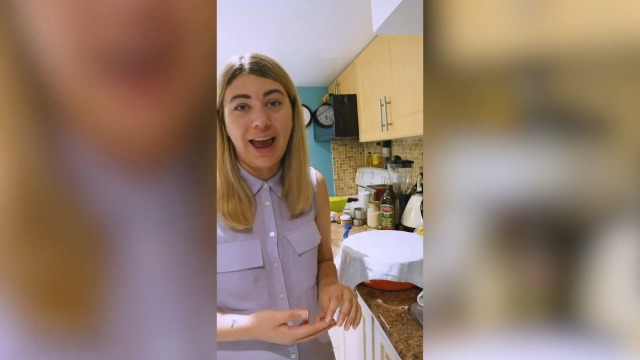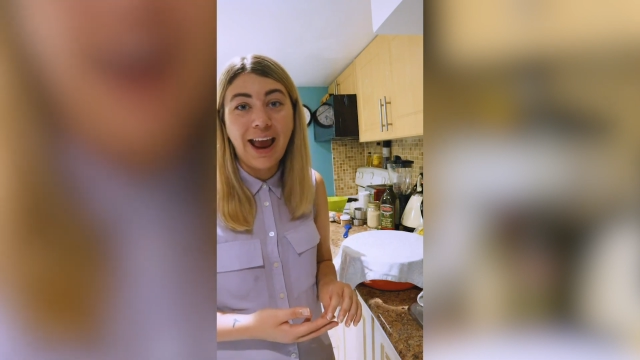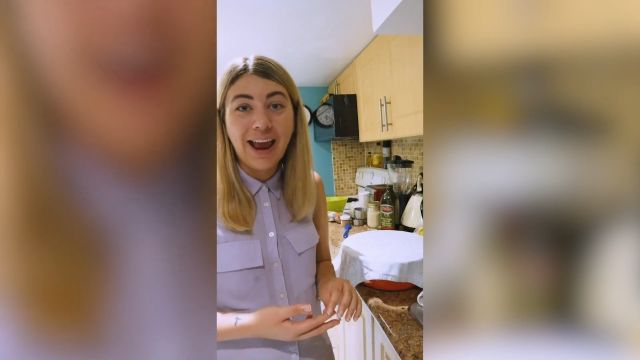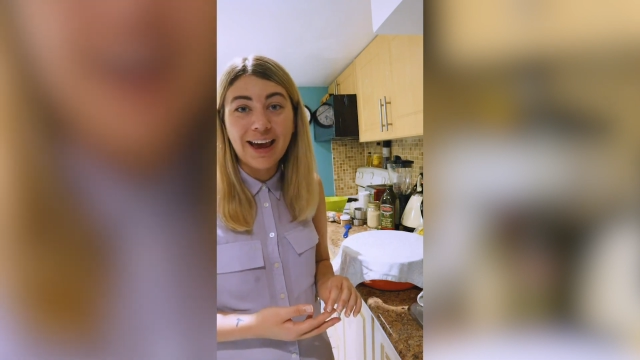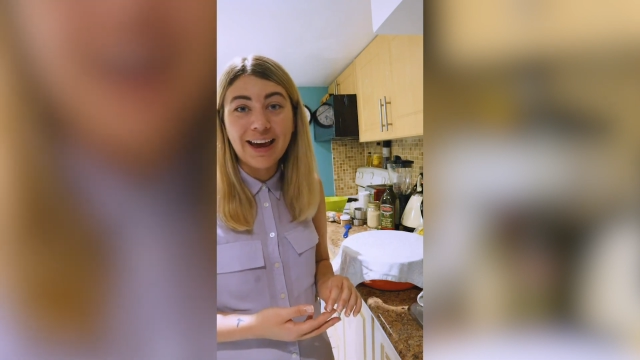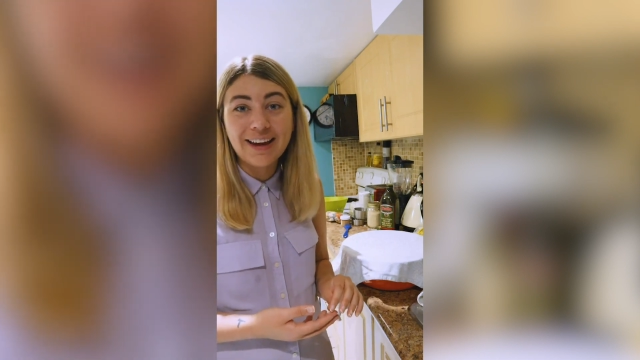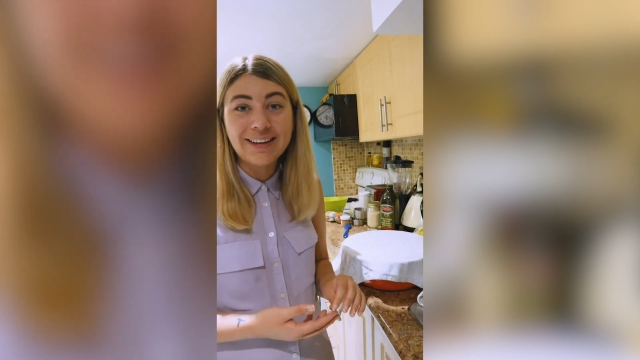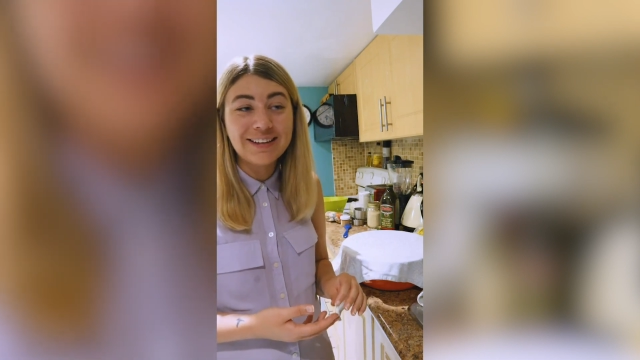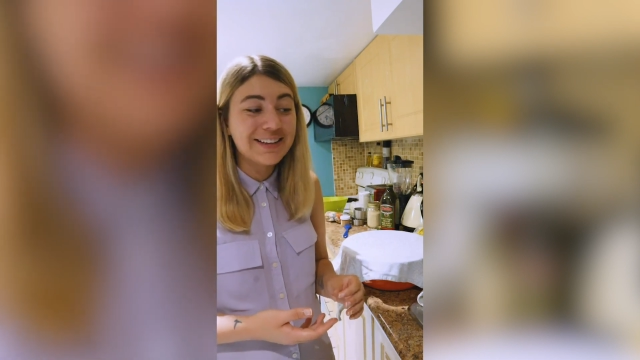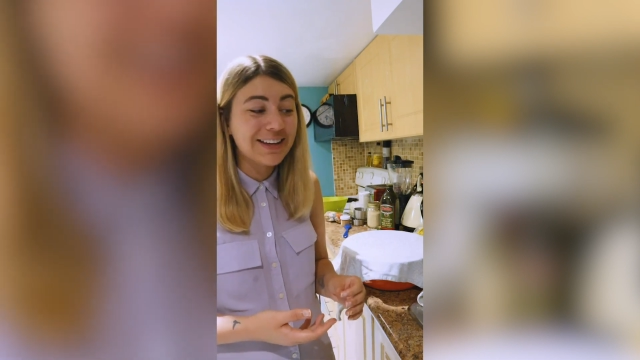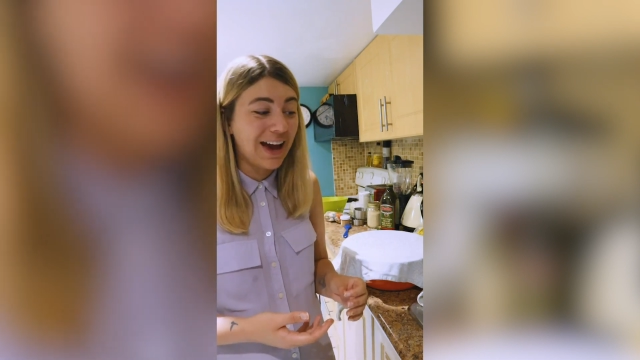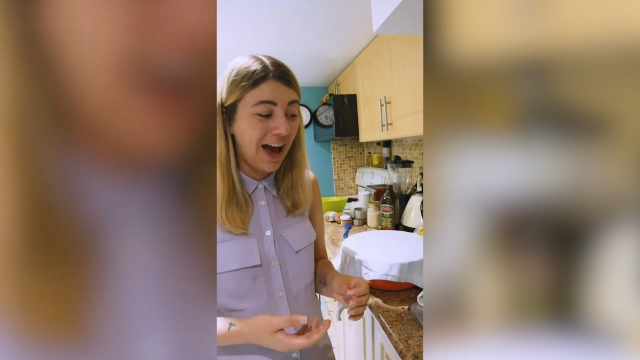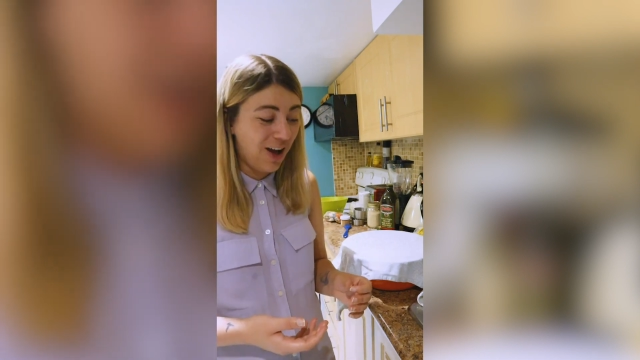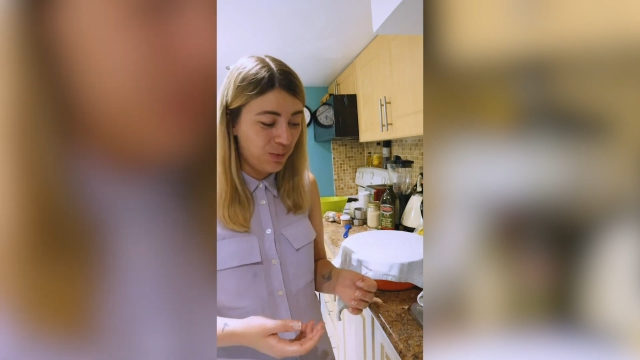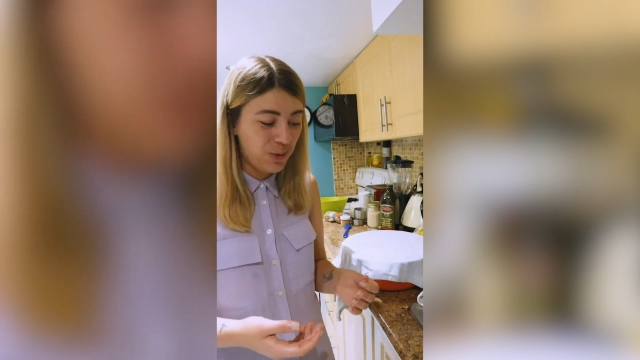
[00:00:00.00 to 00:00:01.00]
And
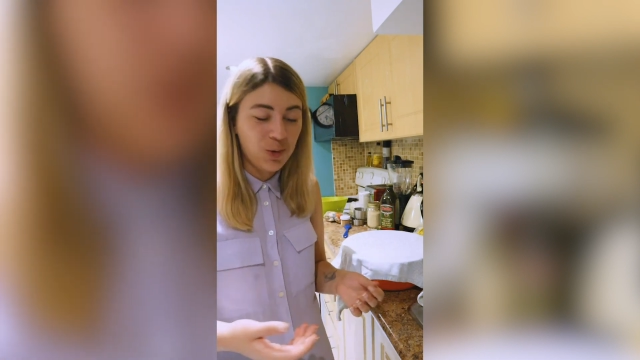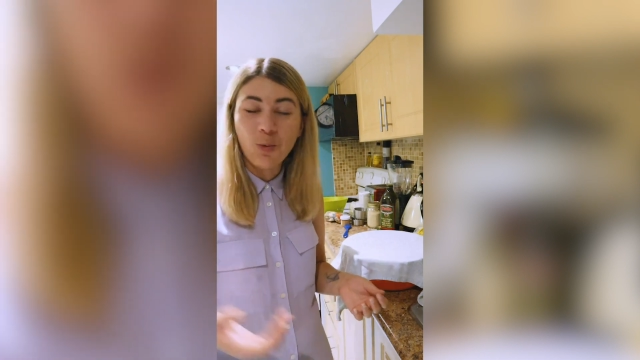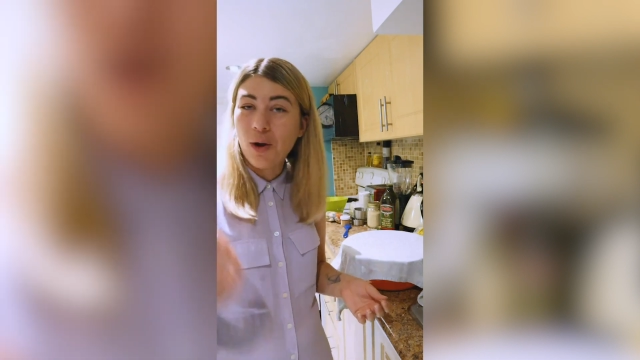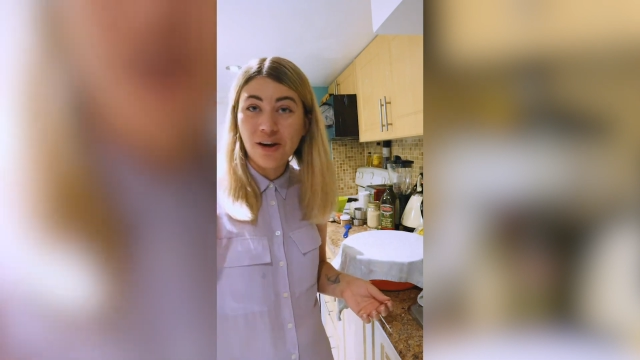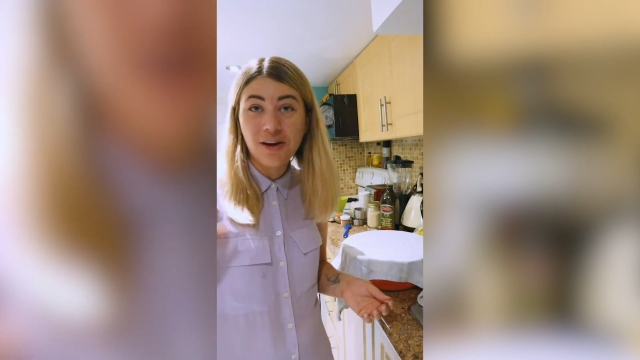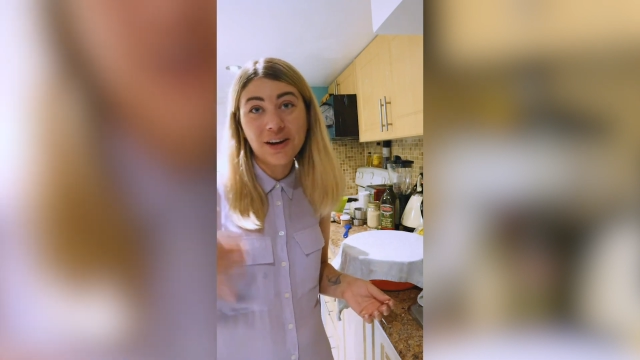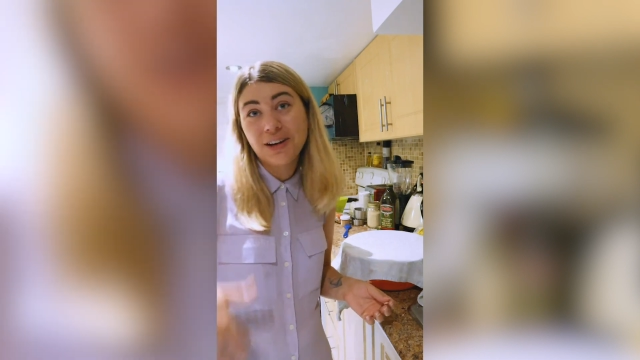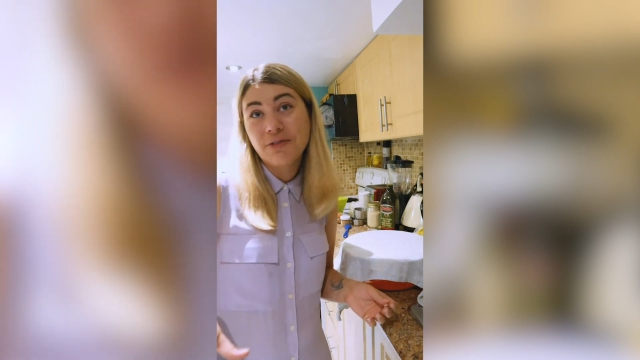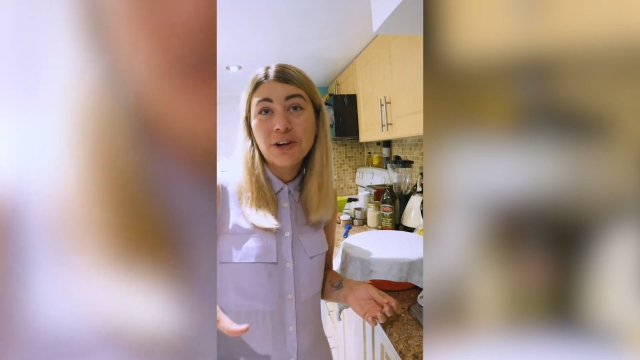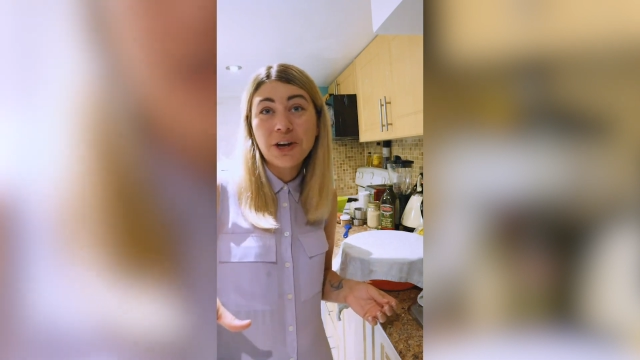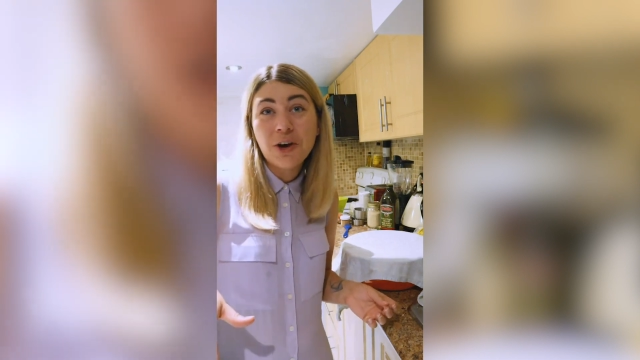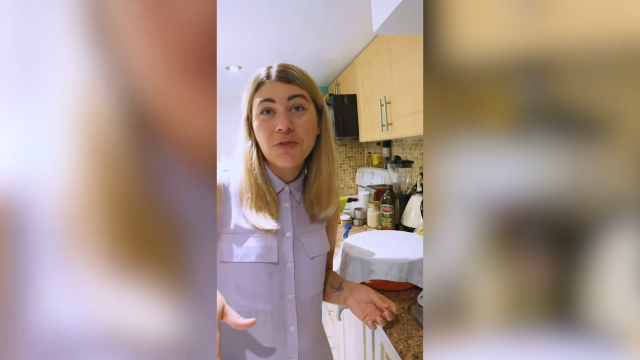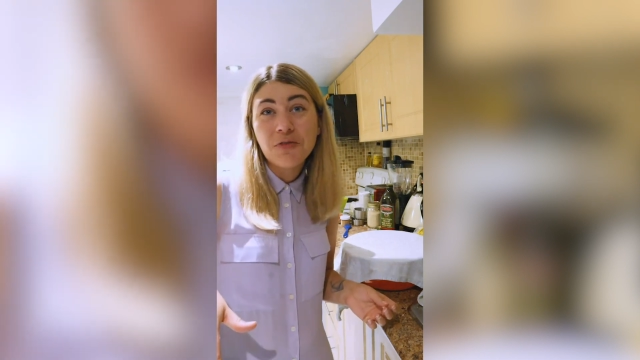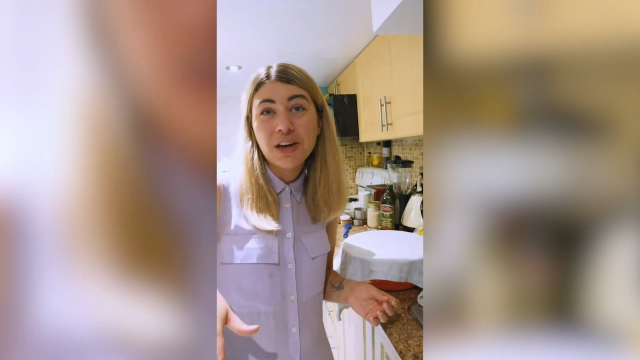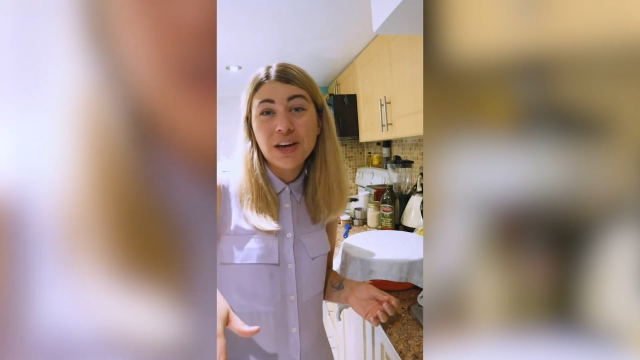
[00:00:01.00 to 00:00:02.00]
I'll be wearing a different
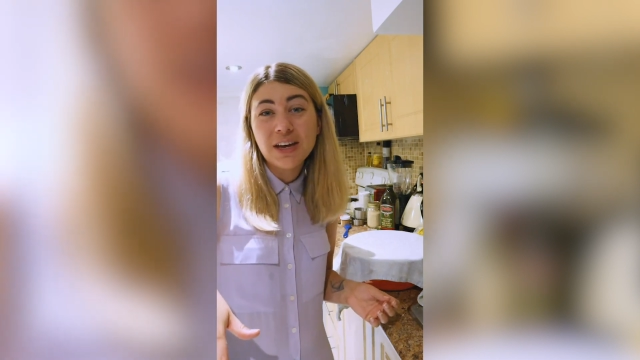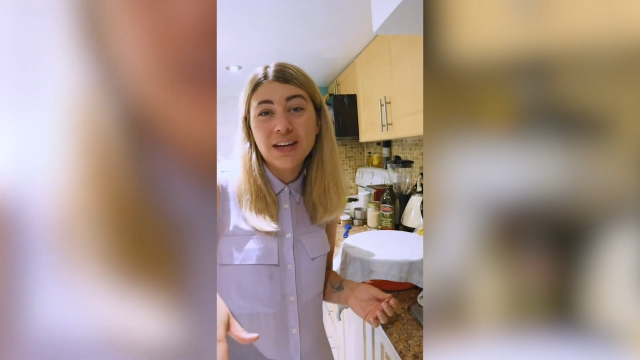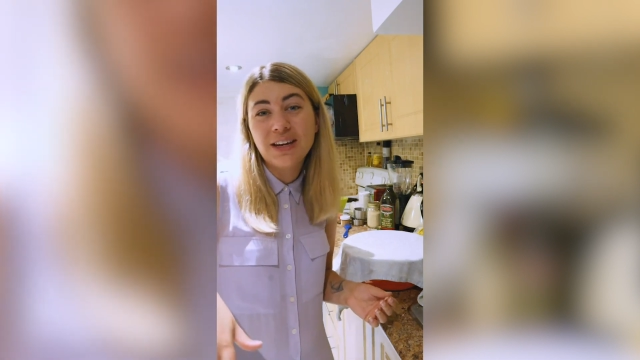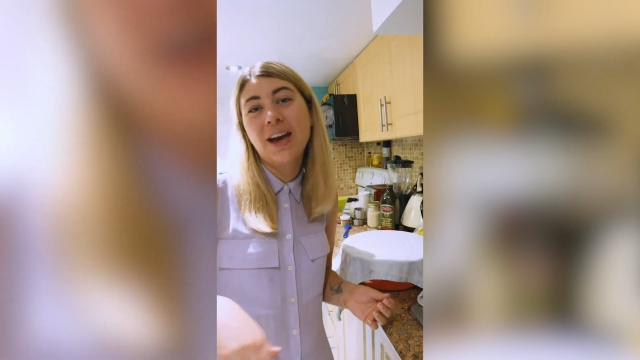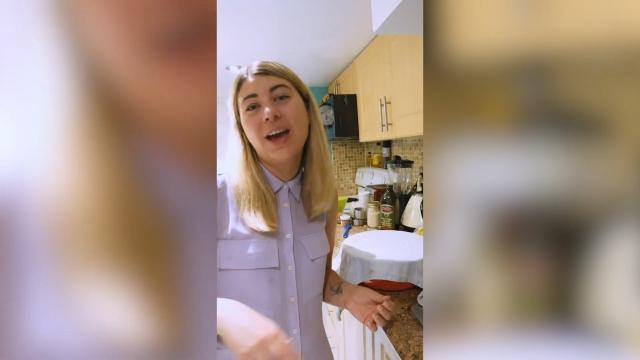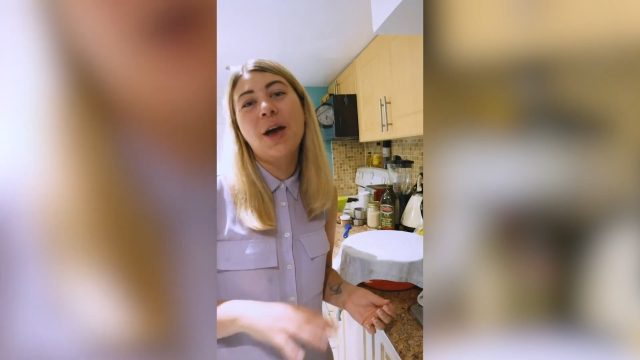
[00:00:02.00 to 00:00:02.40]
outfit.